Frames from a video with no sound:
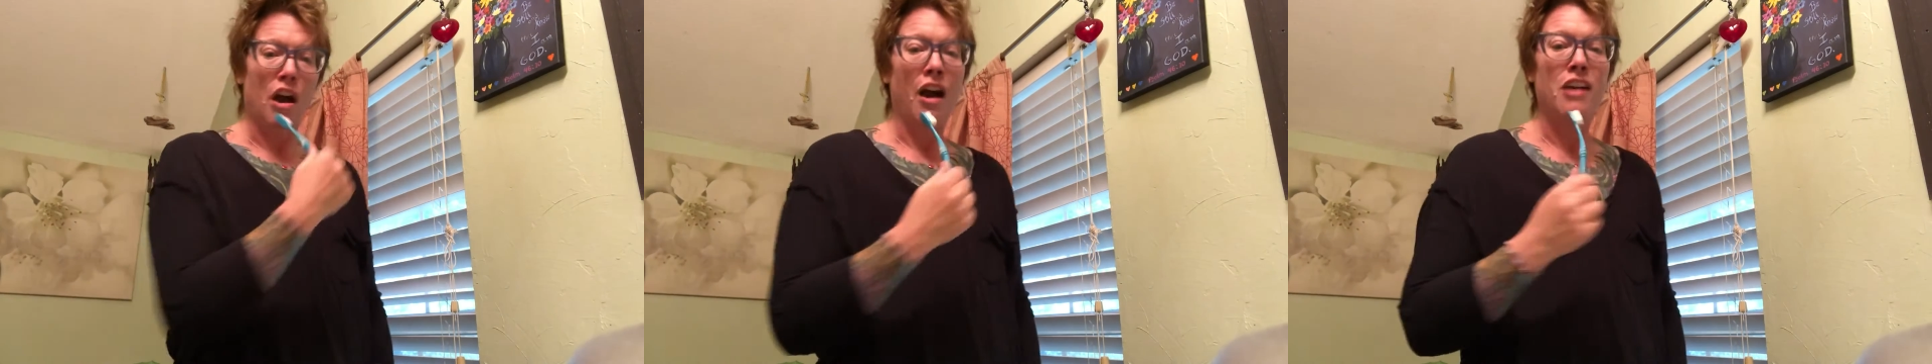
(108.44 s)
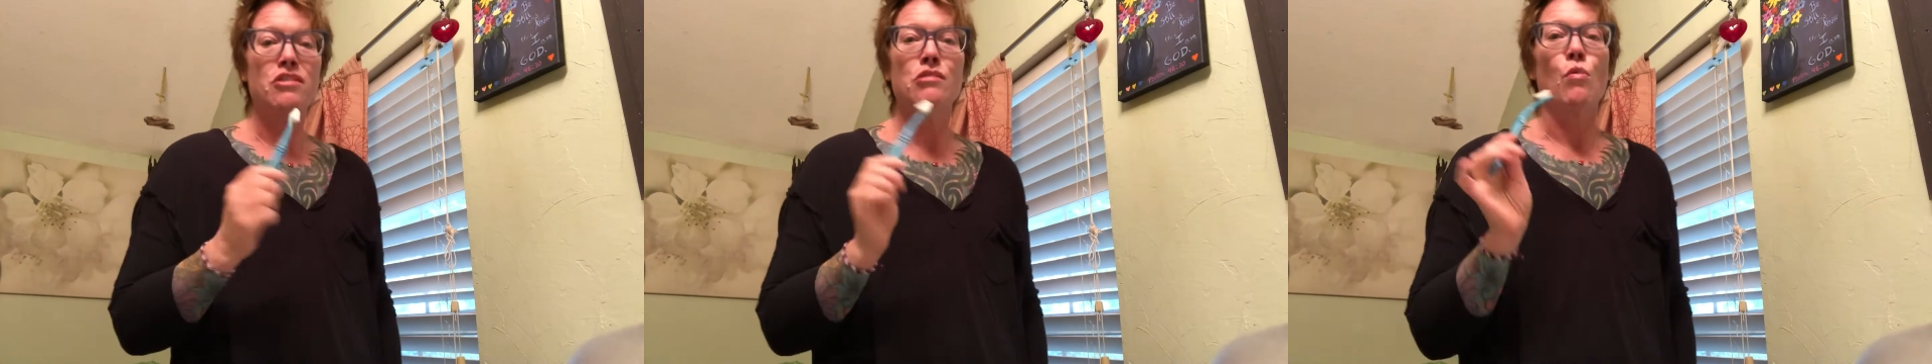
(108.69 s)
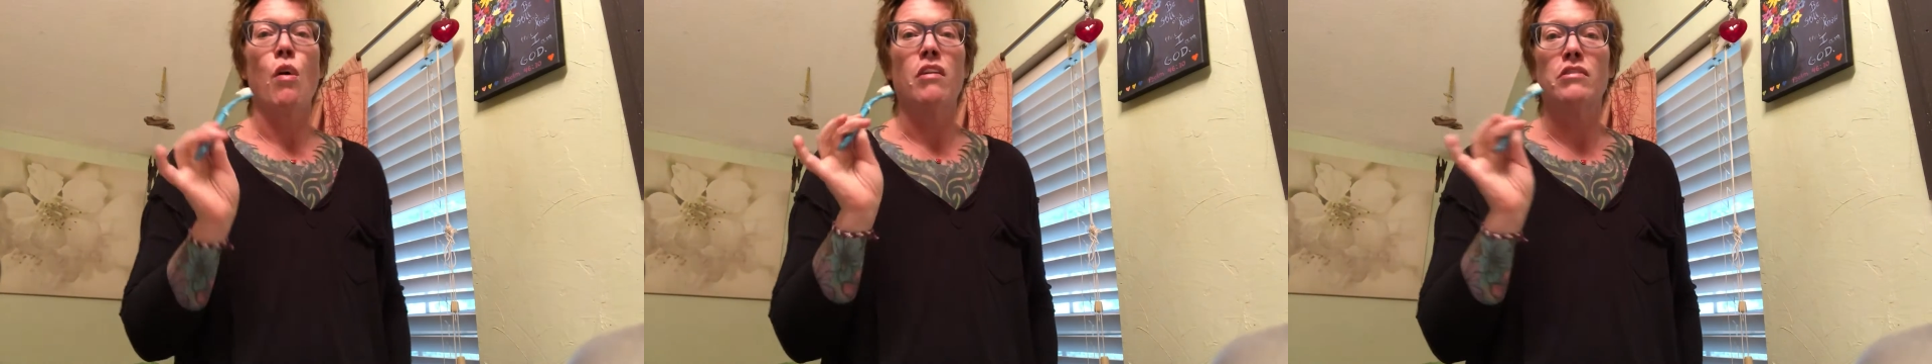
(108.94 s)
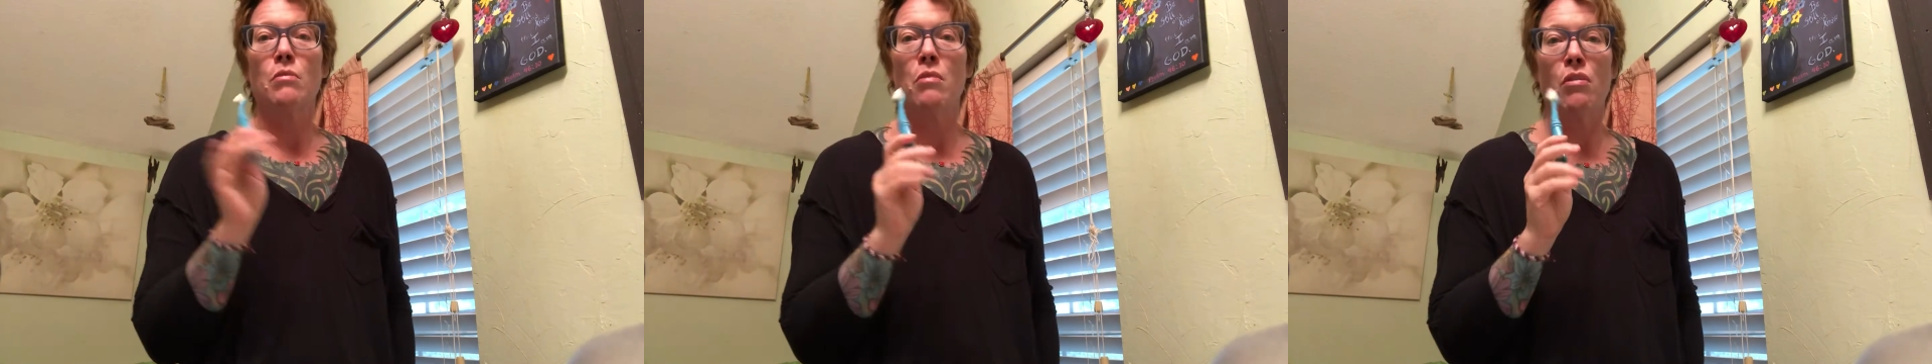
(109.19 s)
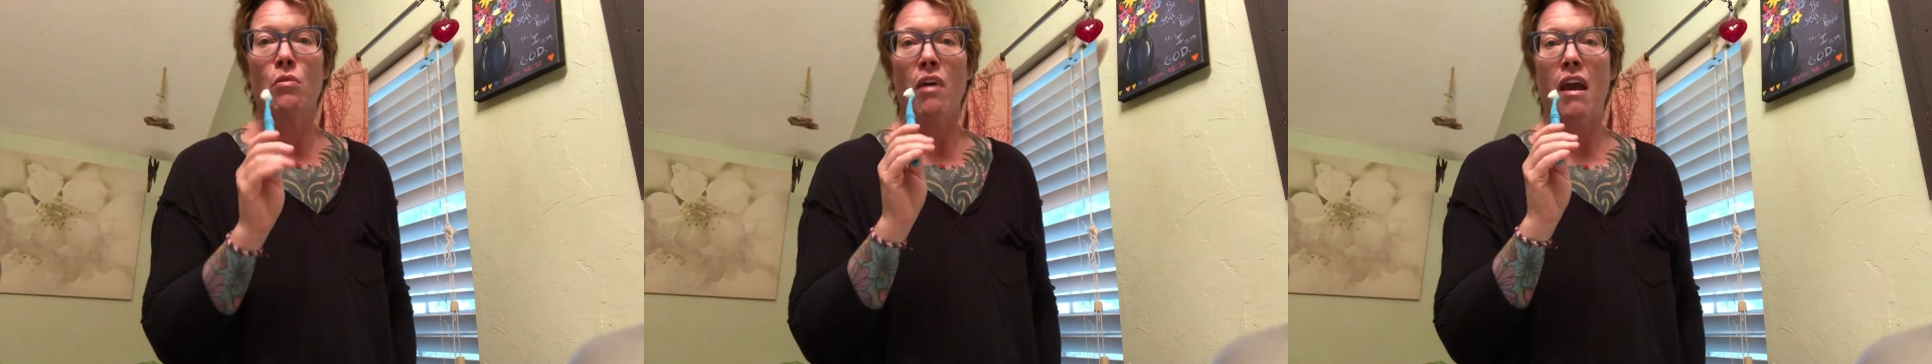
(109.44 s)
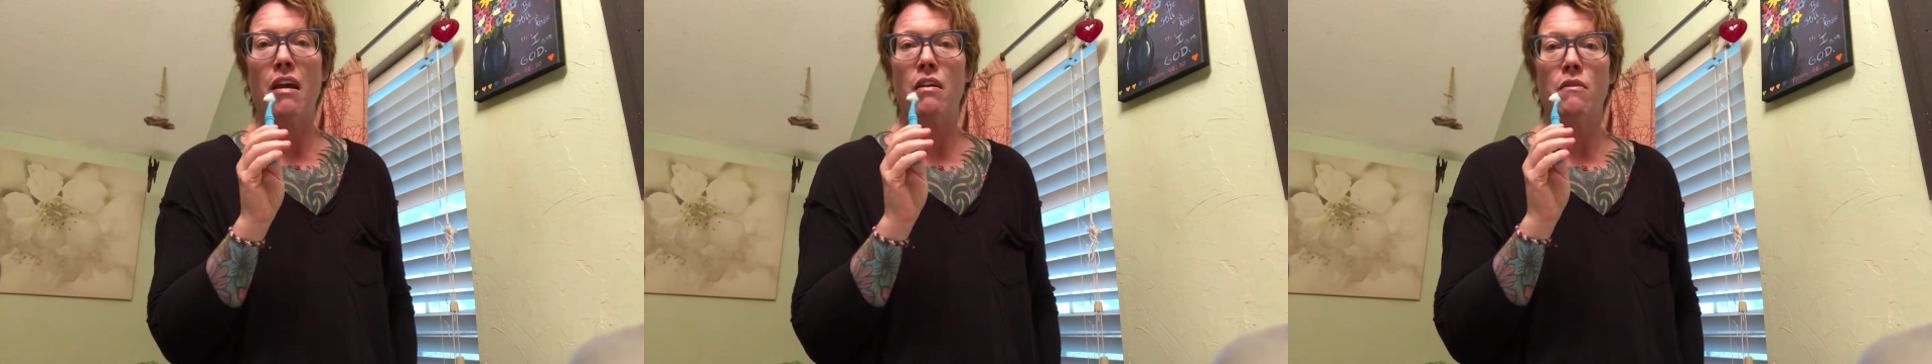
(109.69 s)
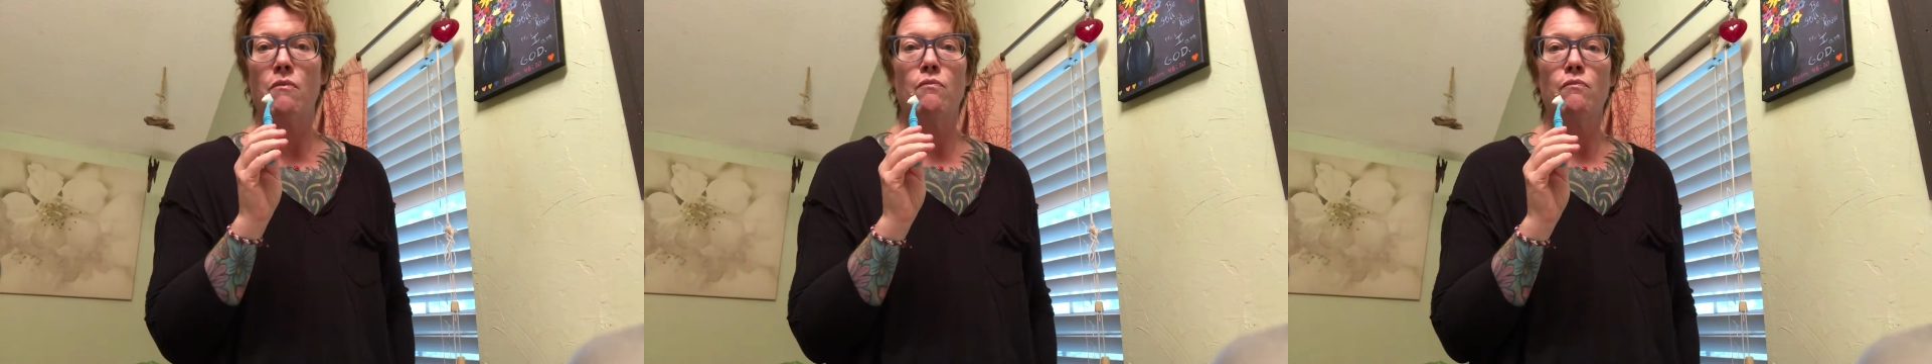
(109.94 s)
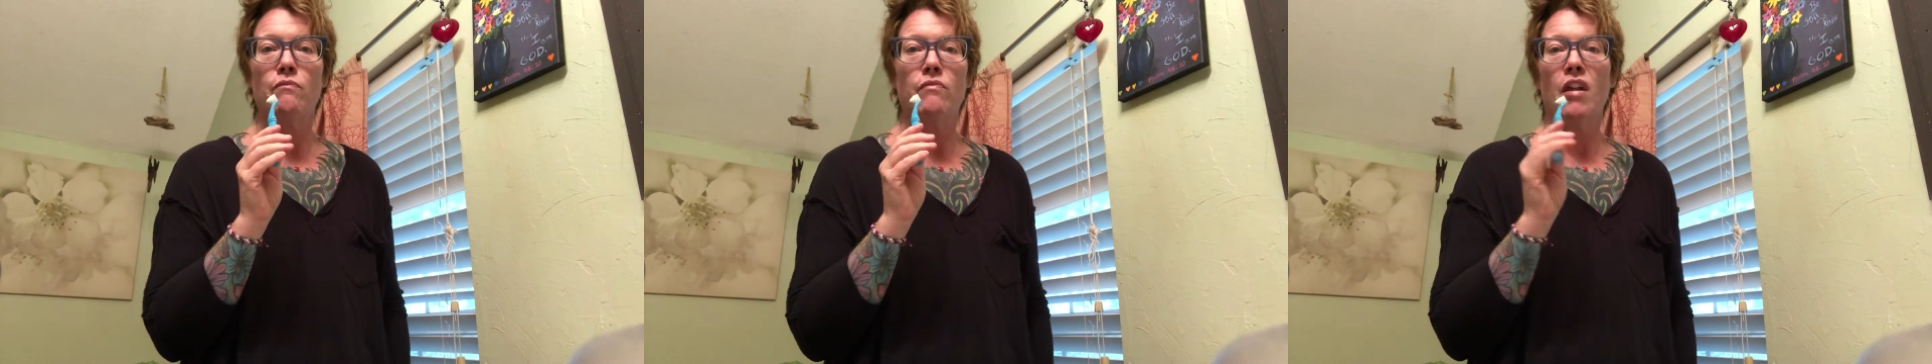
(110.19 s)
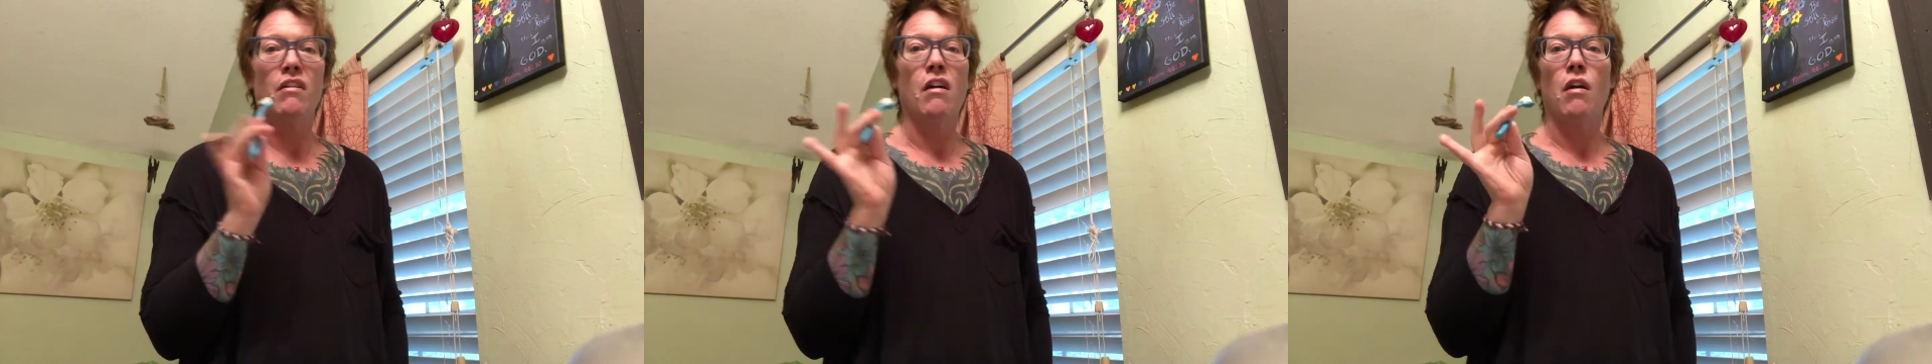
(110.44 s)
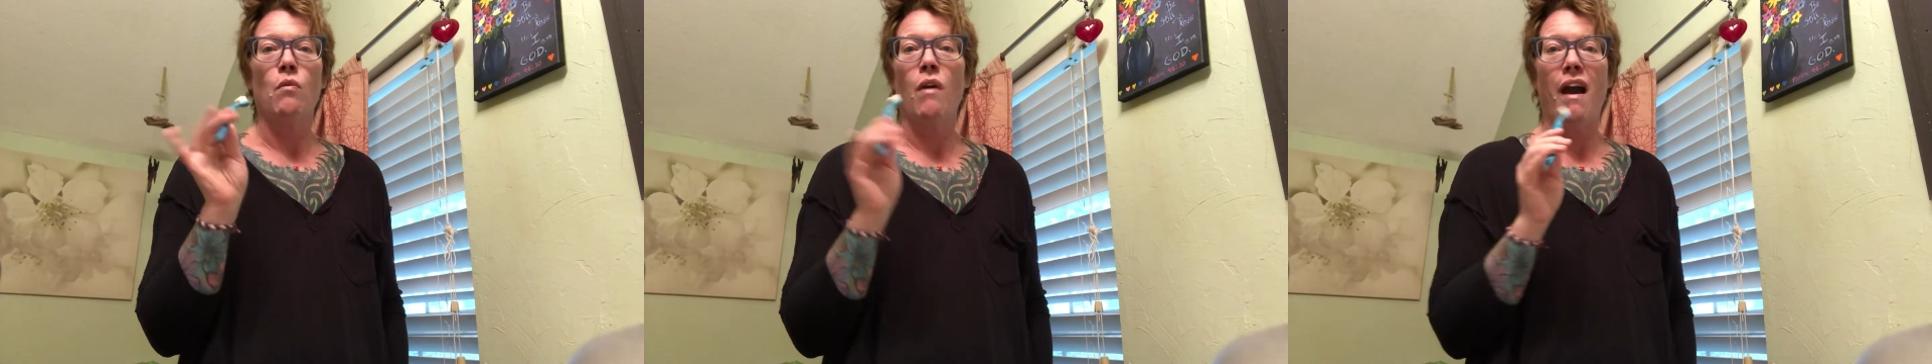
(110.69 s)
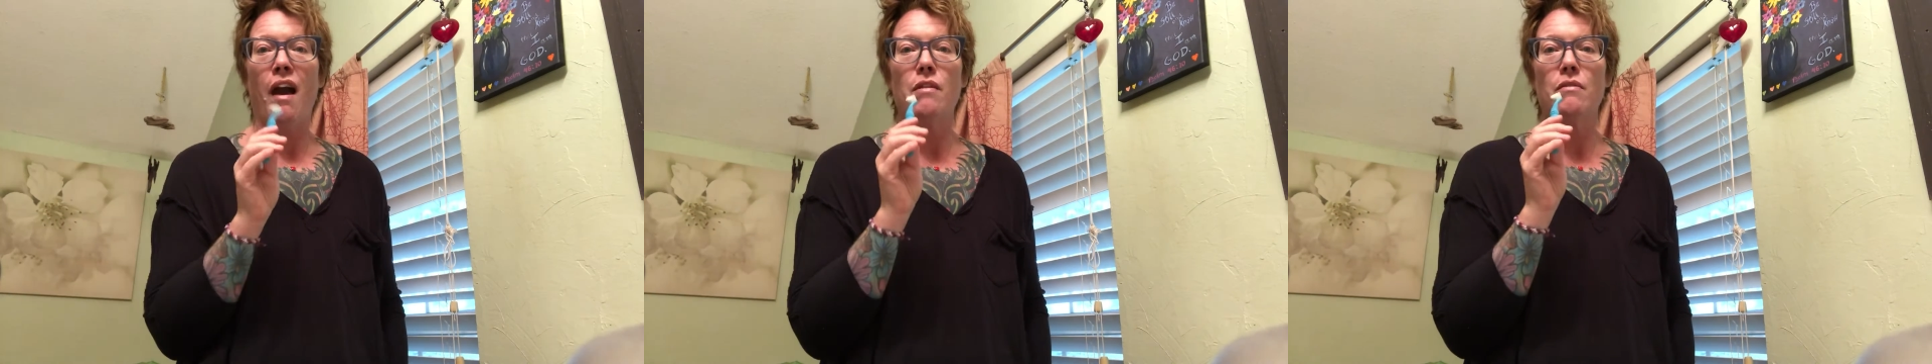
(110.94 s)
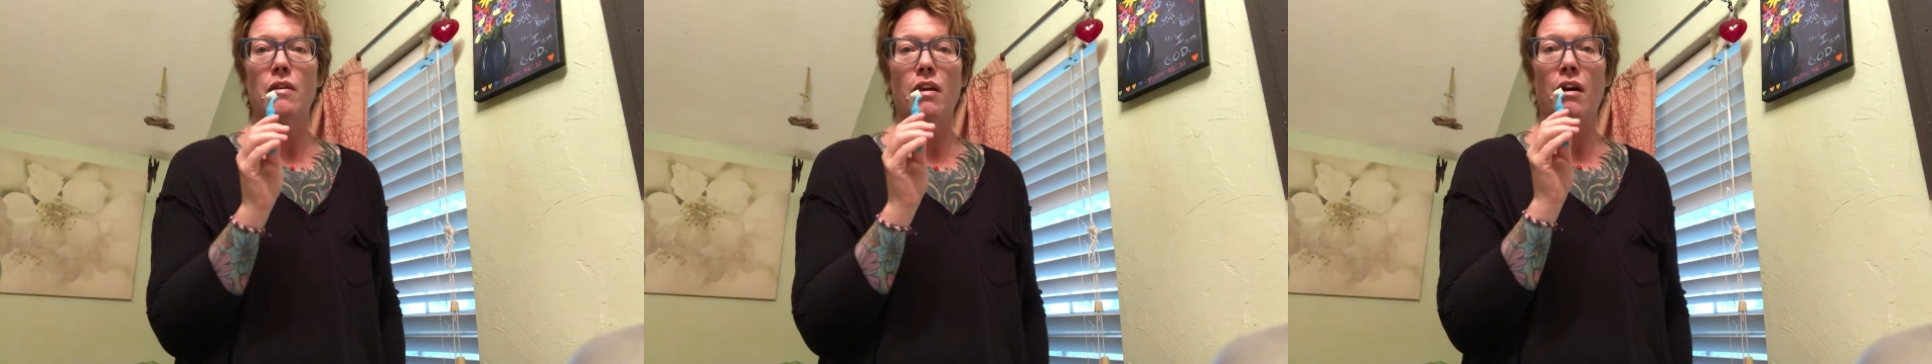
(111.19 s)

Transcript: I just walked them in the rain and got wet.